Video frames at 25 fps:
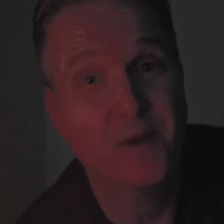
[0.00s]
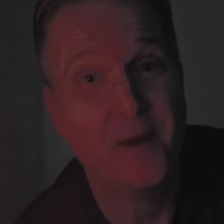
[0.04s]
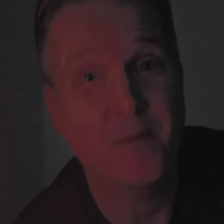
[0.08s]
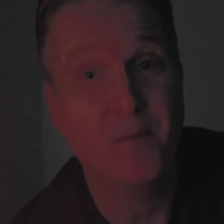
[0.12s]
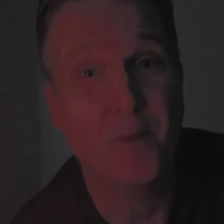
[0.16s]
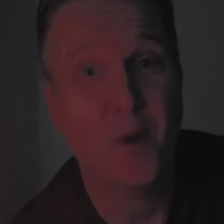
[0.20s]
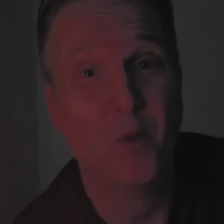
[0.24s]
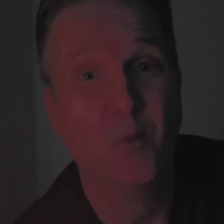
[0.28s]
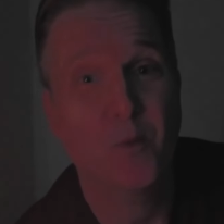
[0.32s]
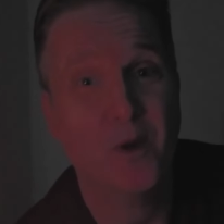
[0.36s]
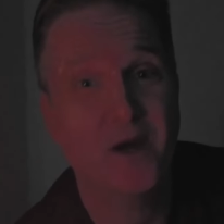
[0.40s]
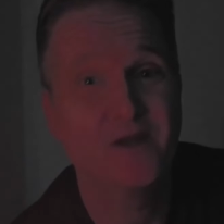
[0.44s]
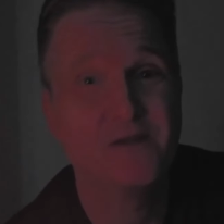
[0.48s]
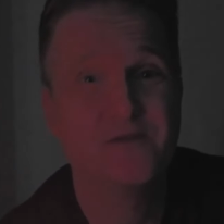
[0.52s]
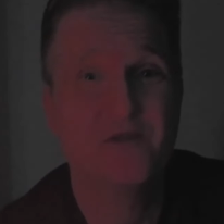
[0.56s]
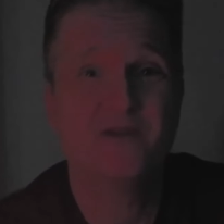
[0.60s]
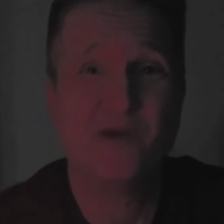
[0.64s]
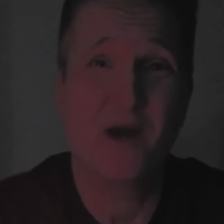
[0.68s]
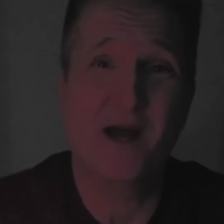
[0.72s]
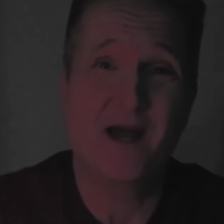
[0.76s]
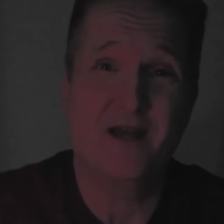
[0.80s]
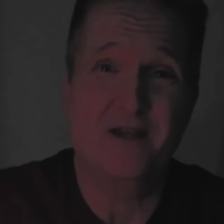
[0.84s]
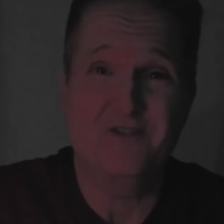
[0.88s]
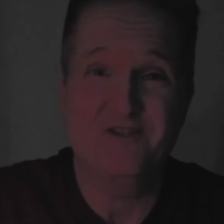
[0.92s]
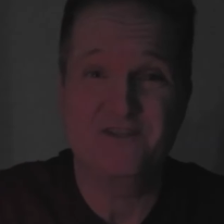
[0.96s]
But what if you
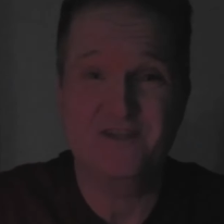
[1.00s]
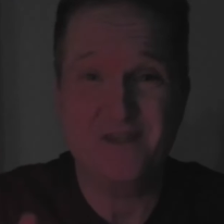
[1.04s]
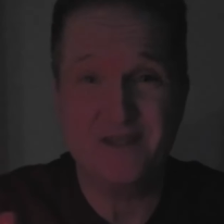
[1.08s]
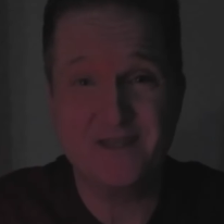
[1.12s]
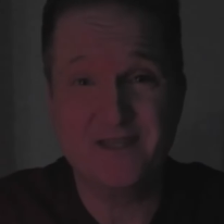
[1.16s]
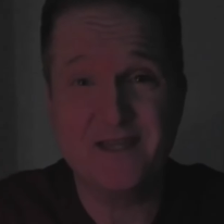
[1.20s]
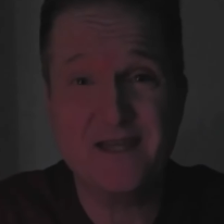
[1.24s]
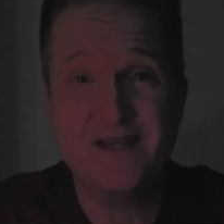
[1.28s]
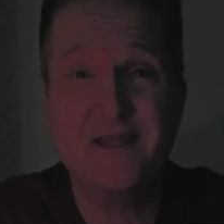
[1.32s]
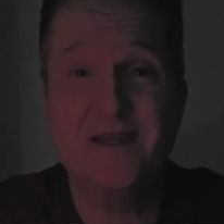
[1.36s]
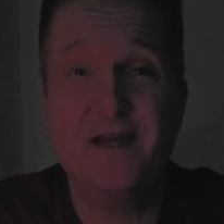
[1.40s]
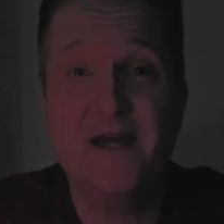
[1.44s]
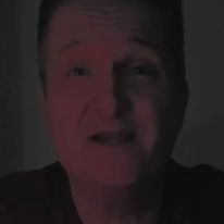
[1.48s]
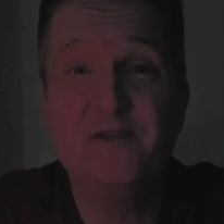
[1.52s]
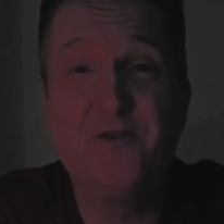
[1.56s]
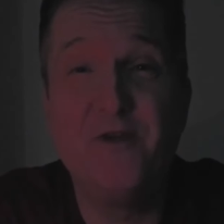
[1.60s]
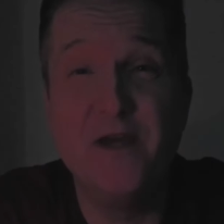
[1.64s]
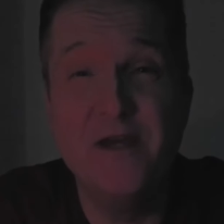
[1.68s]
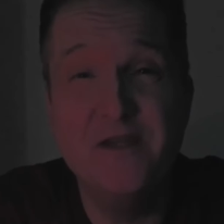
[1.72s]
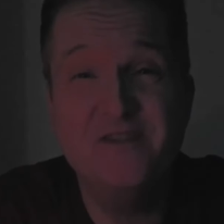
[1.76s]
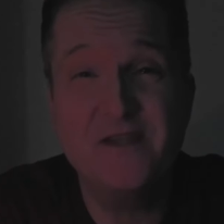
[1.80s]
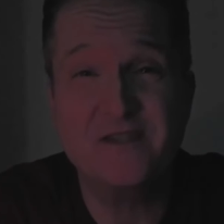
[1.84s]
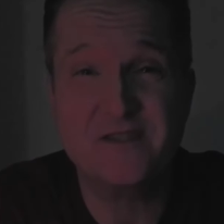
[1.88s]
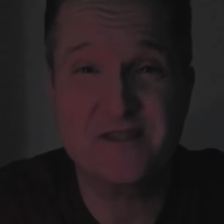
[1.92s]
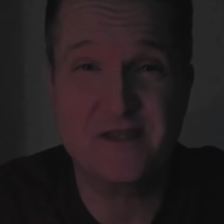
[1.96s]
actually need
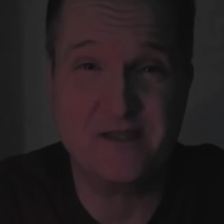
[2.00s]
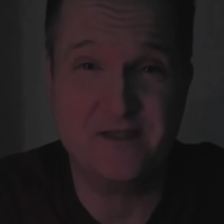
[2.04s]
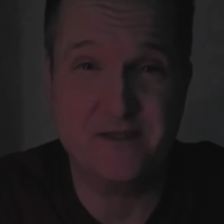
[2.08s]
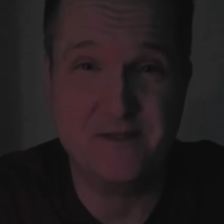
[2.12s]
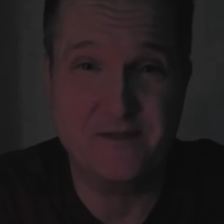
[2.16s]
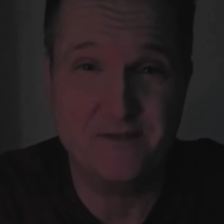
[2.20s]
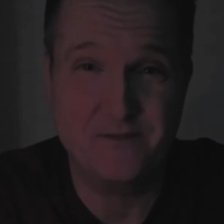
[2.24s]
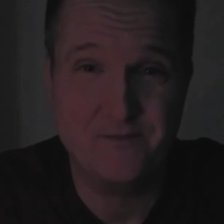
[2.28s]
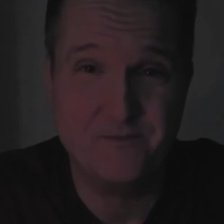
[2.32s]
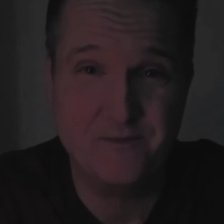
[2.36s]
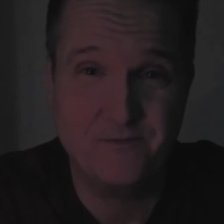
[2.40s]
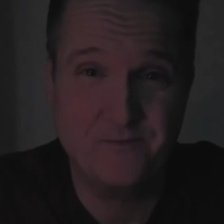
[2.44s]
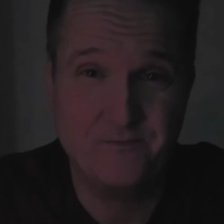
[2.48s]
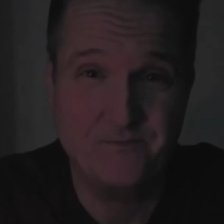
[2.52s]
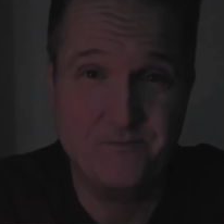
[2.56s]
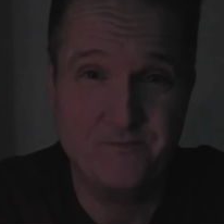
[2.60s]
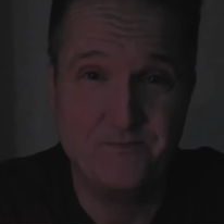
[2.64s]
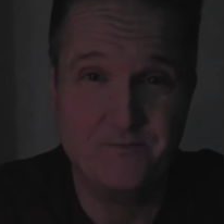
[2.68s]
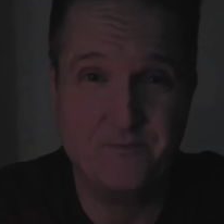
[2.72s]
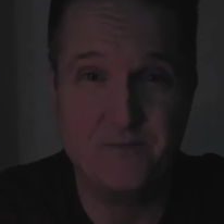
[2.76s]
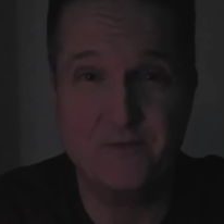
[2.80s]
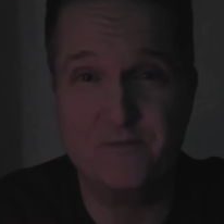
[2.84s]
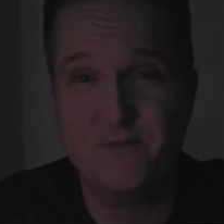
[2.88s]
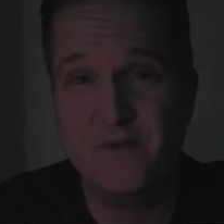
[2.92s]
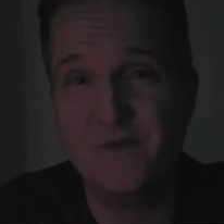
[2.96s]
electricity?
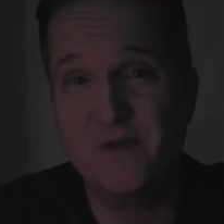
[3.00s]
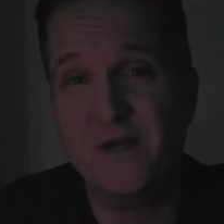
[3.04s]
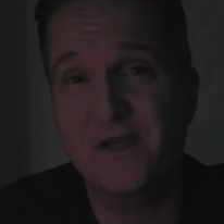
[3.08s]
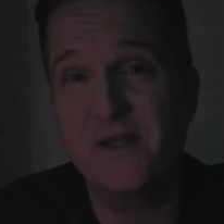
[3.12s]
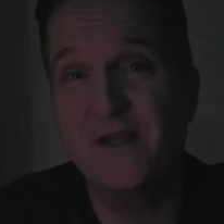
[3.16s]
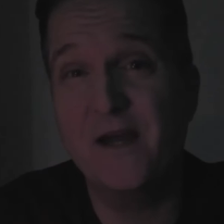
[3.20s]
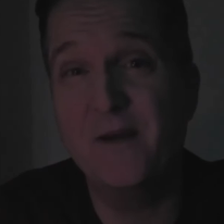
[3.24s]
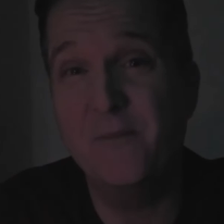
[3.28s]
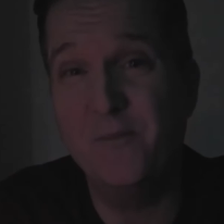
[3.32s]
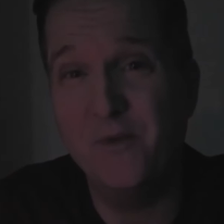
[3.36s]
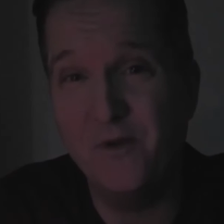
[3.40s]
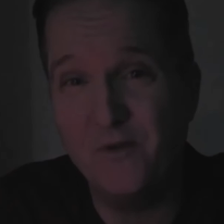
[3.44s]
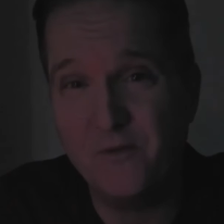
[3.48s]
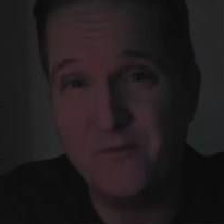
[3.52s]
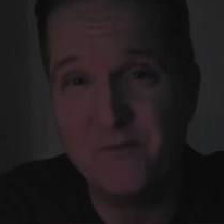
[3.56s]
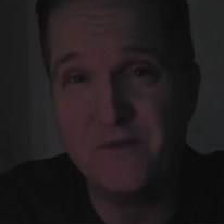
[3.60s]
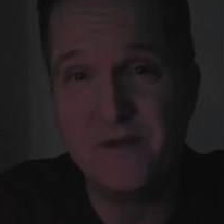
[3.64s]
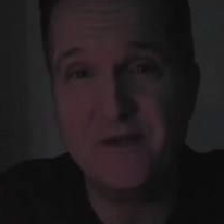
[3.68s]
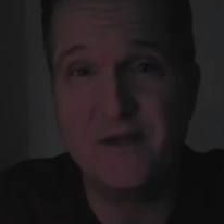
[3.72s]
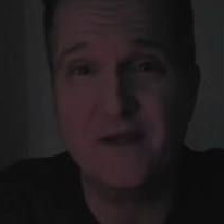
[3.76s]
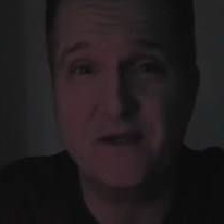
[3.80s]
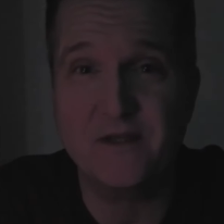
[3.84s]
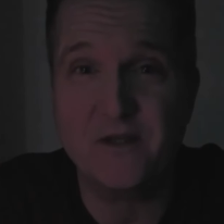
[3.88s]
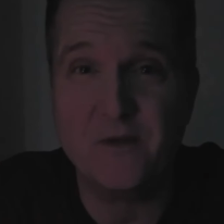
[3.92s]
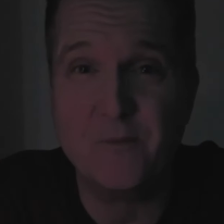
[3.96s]
For example,
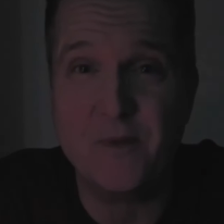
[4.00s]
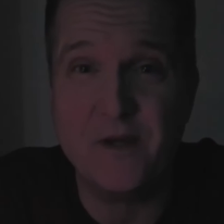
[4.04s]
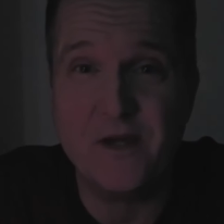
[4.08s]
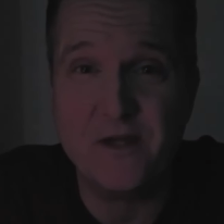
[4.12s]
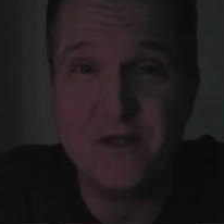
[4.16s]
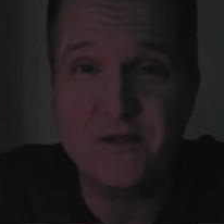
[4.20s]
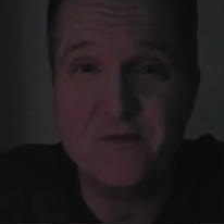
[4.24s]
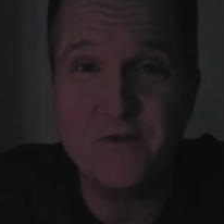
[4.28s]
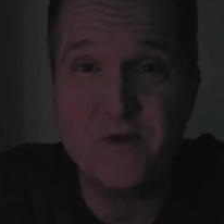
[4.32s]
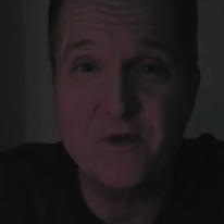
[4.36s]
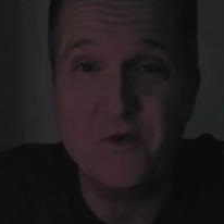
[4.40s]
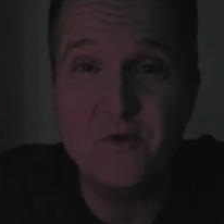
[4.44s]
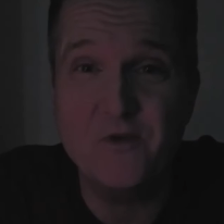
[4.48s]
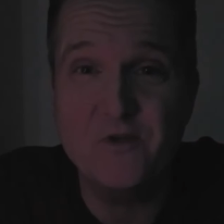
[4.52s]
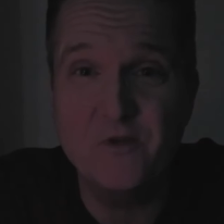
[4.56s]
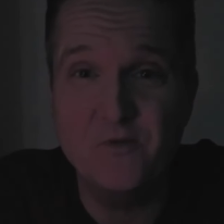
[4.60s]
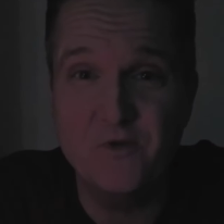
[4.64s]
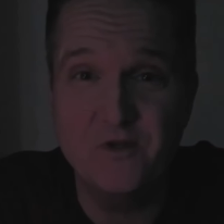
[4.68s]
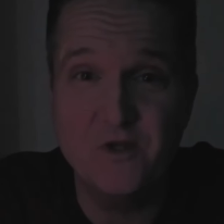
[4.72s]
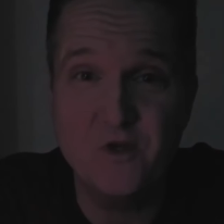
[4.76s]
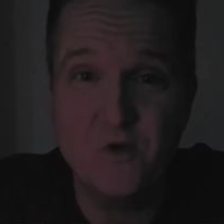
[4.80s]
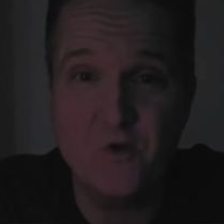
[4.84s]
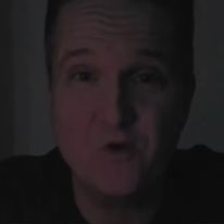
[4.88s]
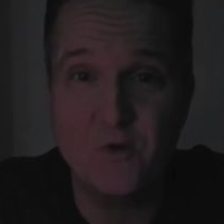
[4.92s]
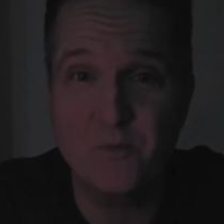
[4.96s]
it's a bit difficult to
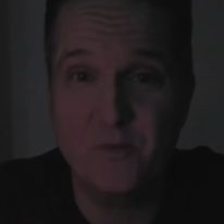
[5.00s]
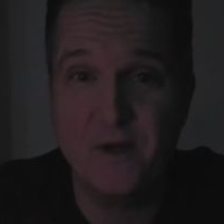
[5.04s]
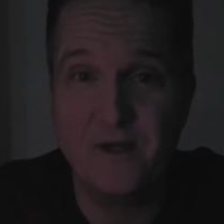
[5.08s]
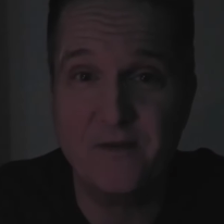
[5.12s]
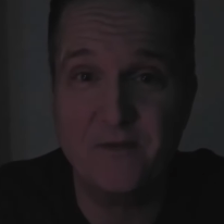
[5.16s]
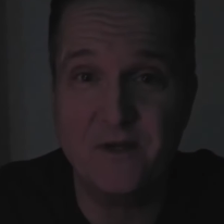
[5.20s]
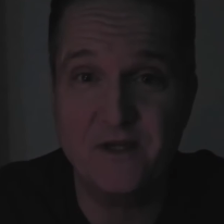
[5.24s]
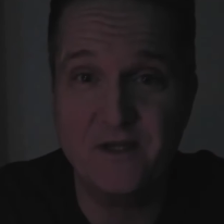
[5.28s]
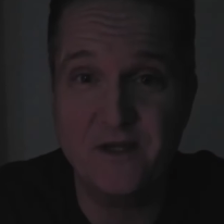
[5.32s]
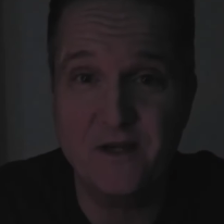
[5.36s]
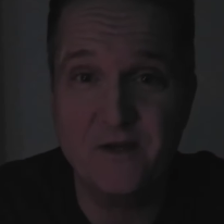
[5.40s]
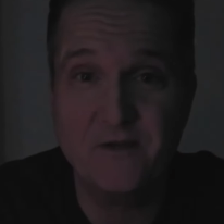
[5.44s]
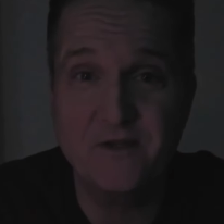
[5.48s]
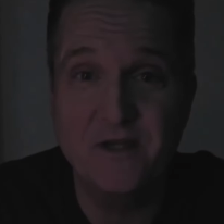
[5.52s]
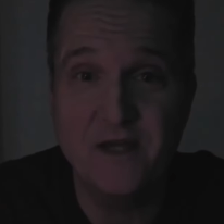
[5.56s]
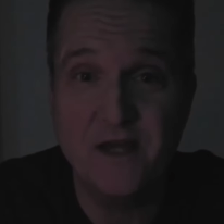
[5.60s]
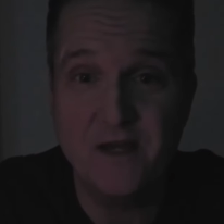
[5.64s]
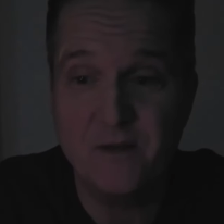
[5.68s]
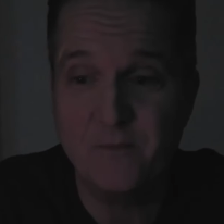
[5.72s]
record my videos here